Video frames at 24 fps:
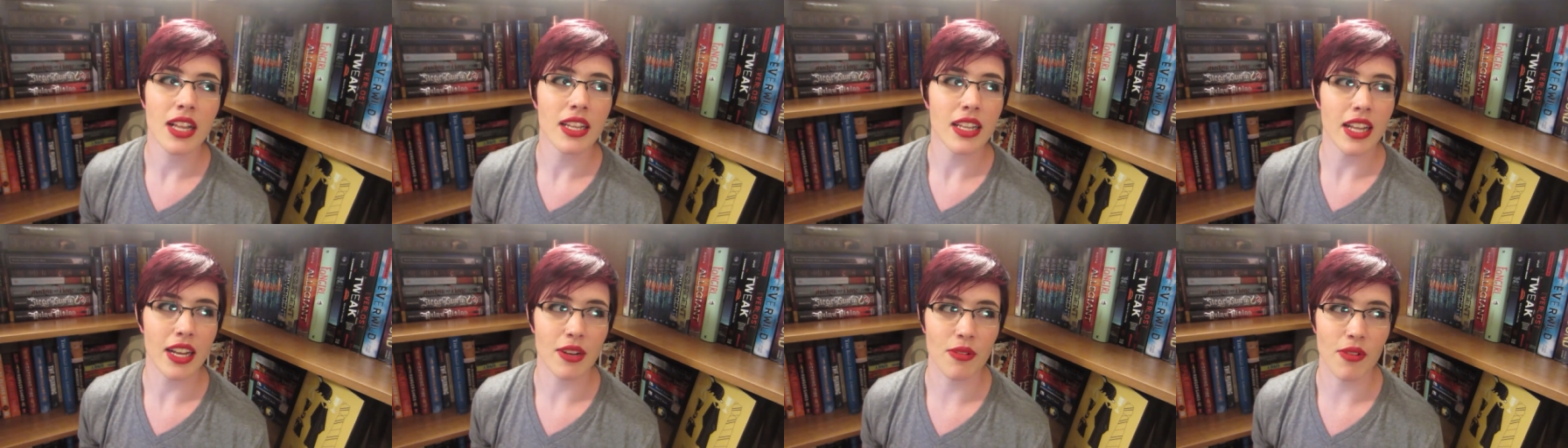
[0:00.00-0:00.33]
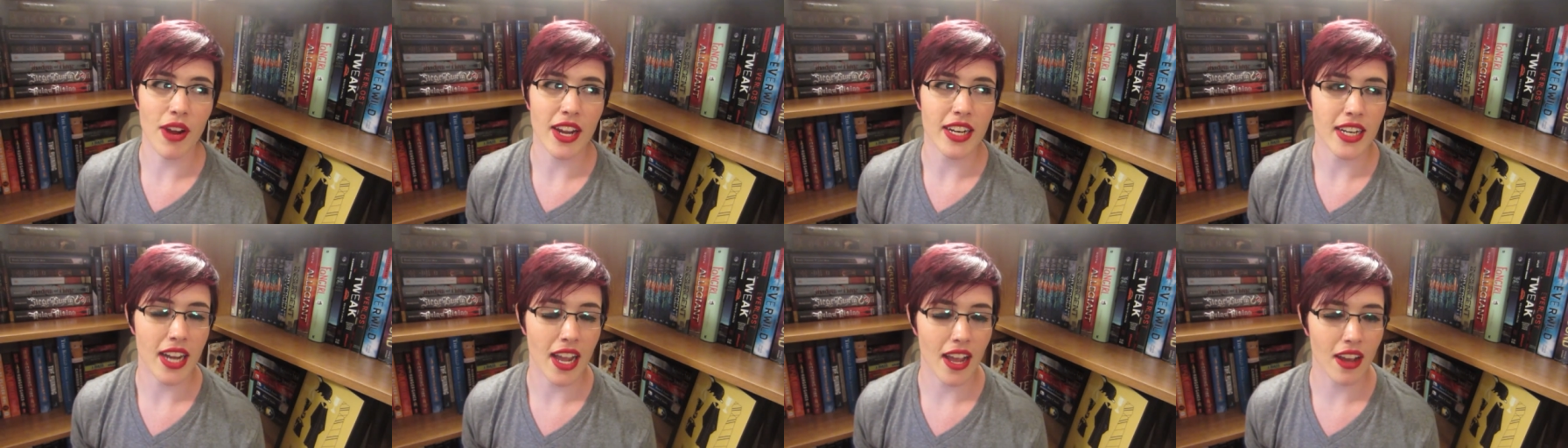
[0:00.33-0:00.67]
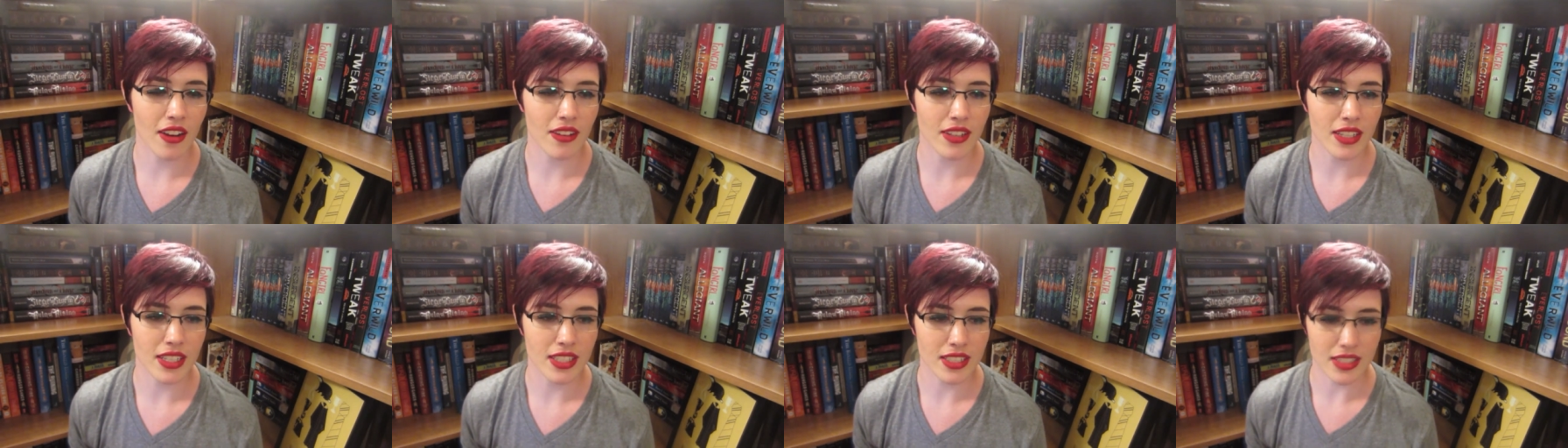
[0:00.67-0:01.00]
Like right
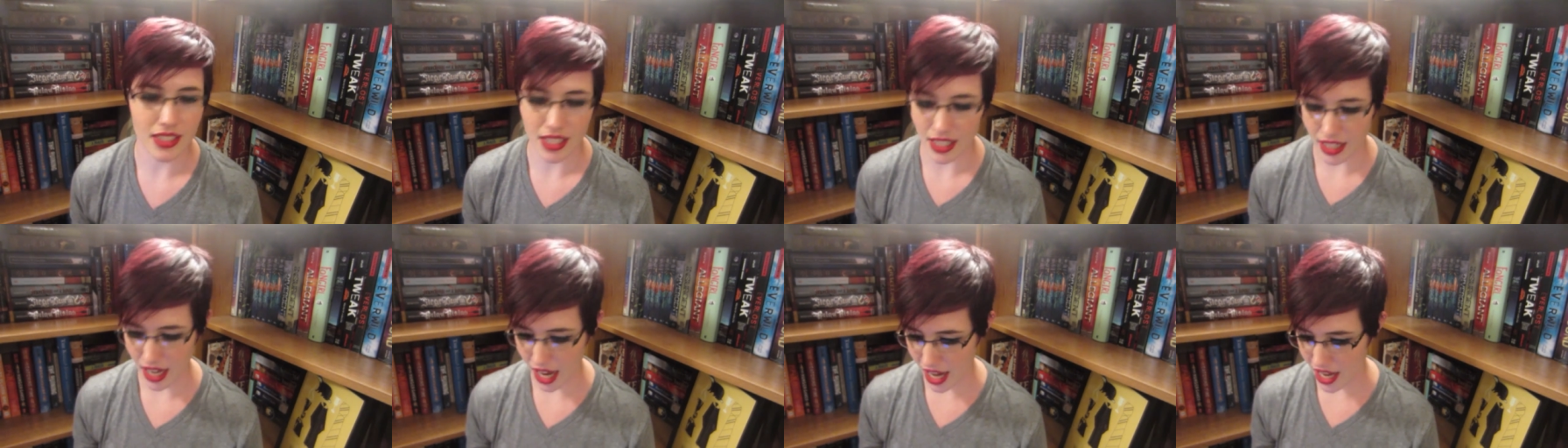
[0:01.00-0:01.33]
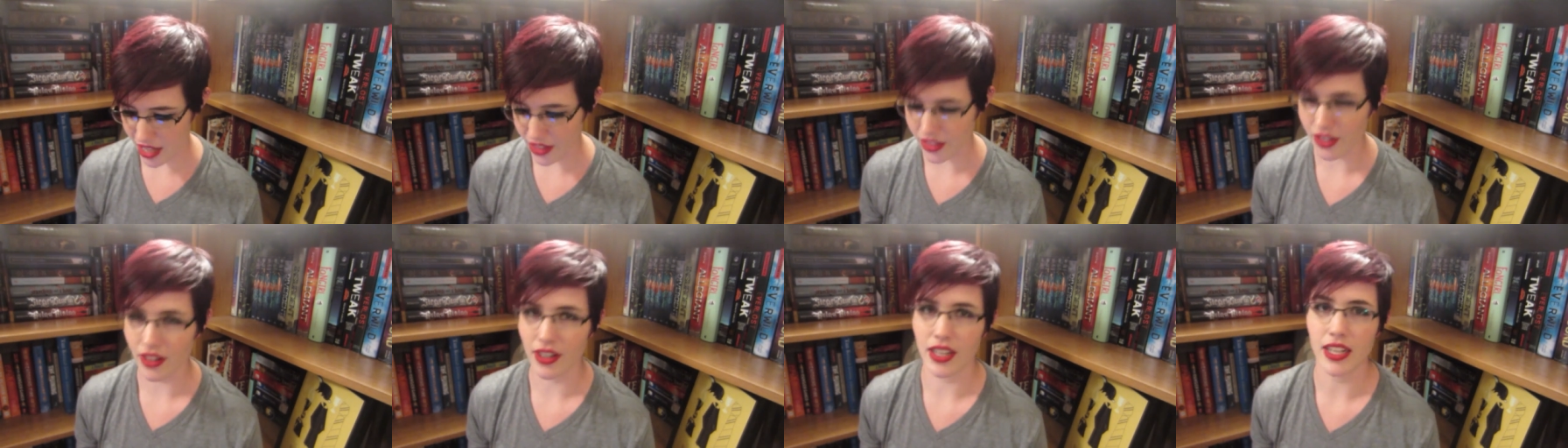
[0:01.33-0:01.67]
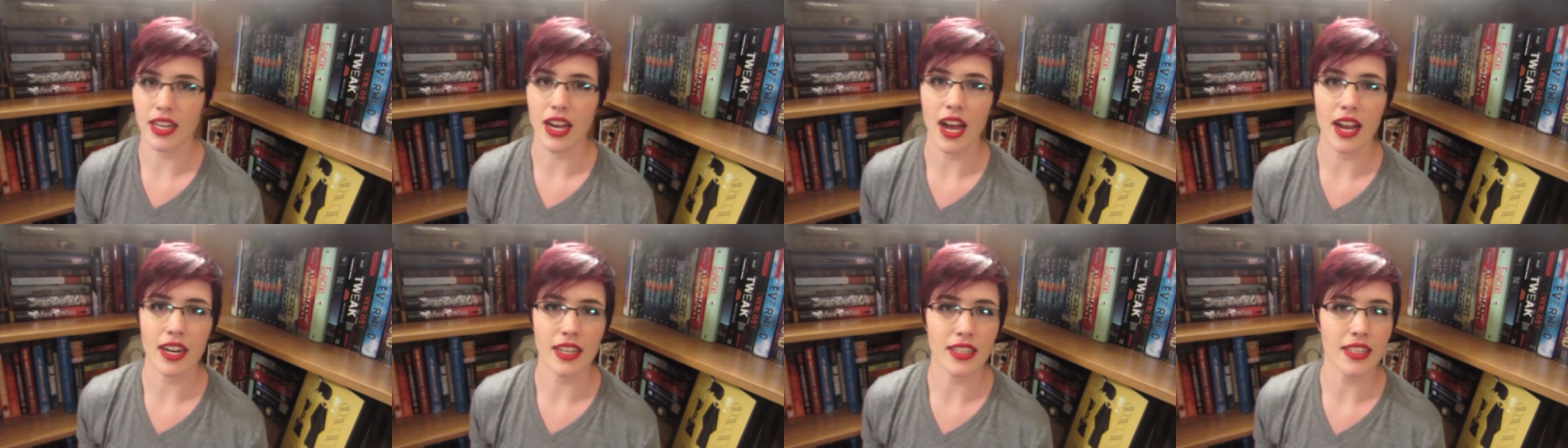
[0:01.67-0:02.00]
now, it is like 8:30,
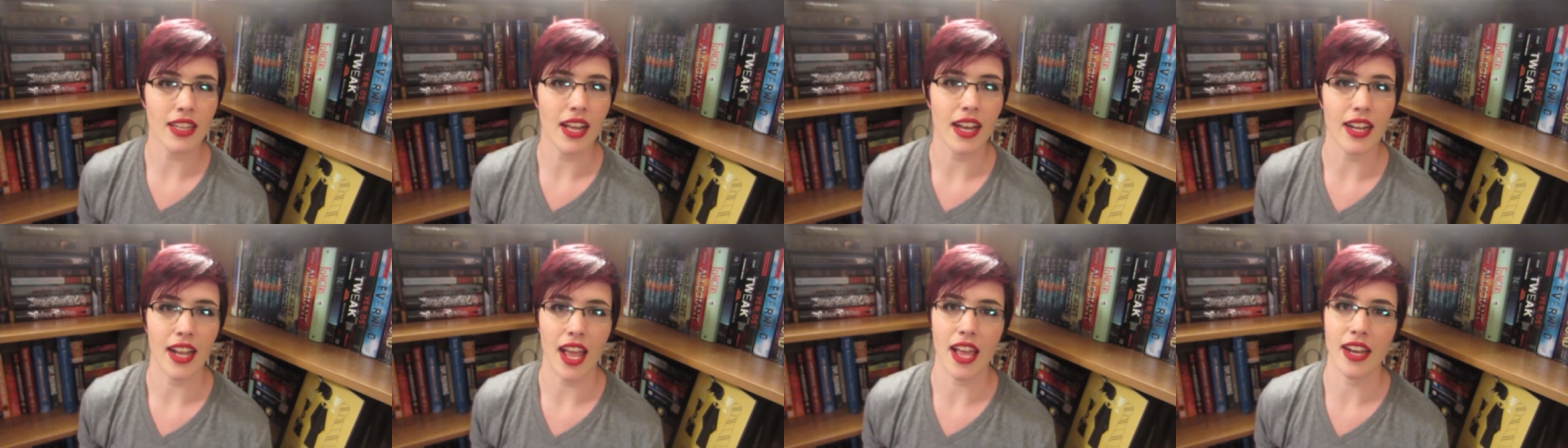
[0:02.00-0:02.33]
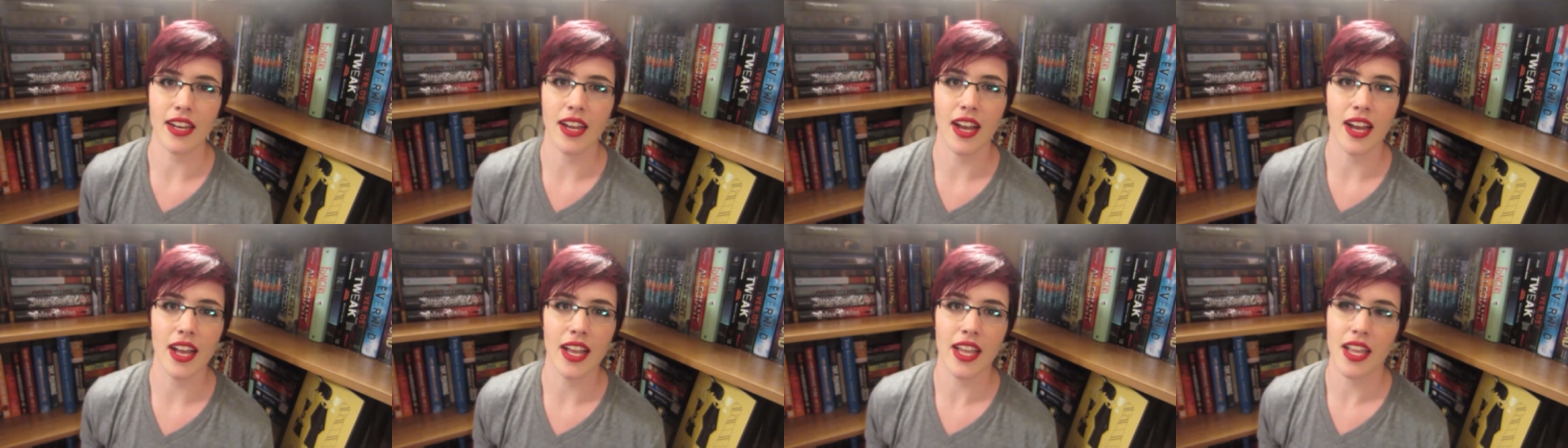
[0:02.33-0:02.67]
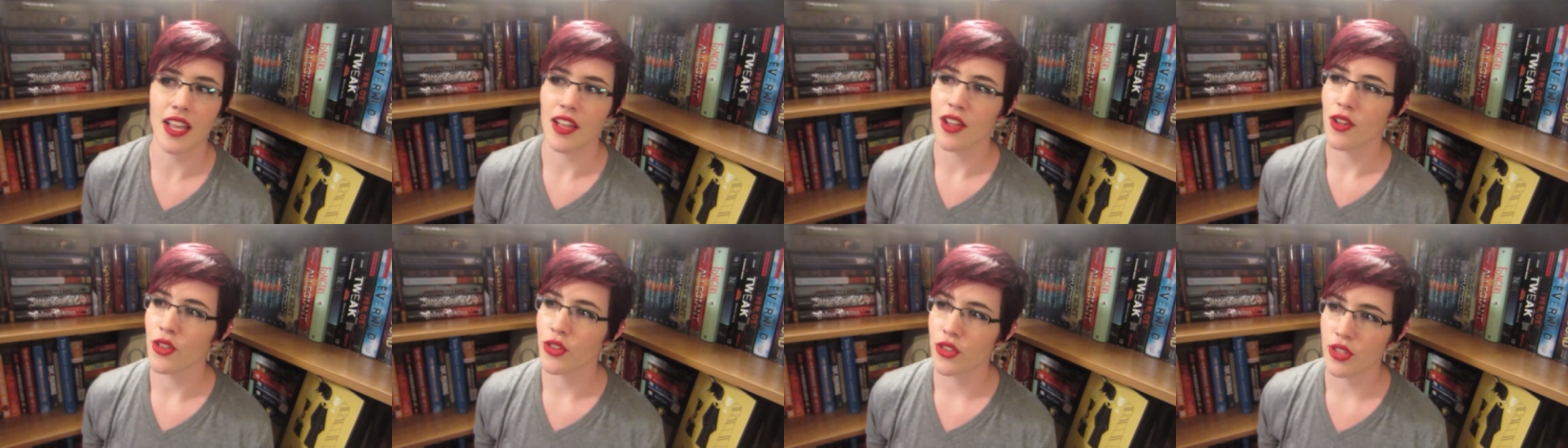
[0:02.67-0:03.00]
9 o'clock at night.